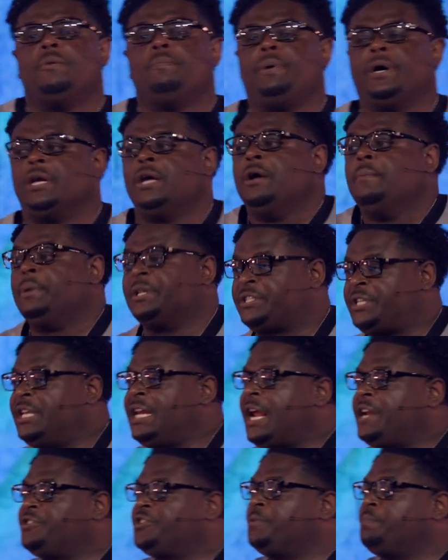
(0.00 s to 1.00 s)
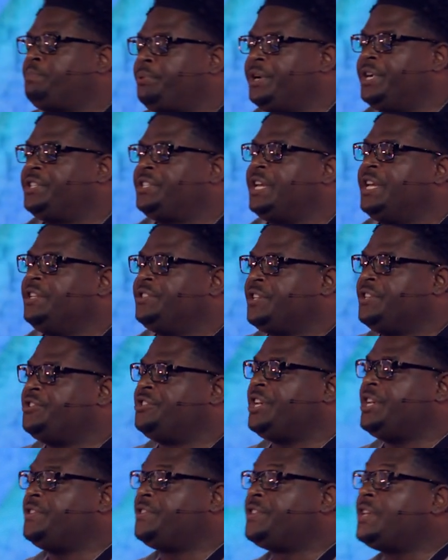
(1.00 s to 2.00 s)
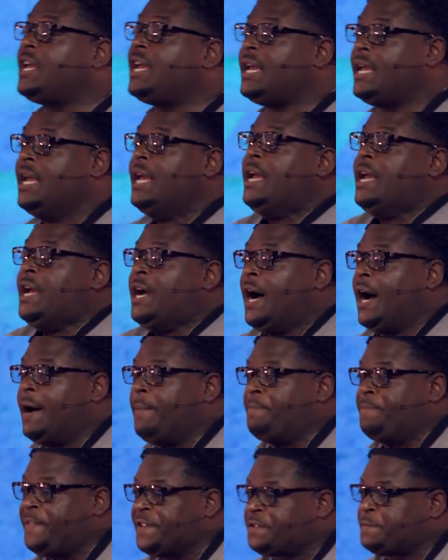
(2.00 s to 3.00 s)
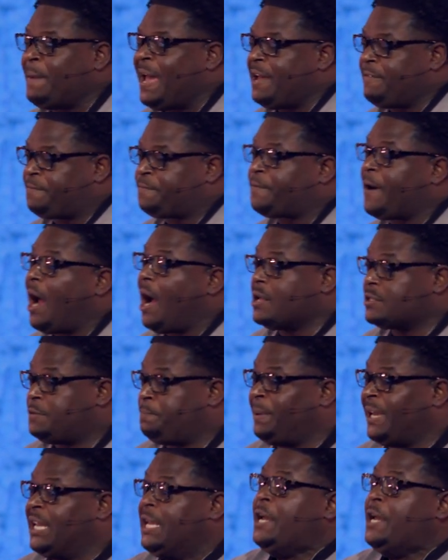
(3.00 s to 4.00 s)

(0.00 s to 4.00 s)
but teenagers and preteens and Gen Z, this man Franz,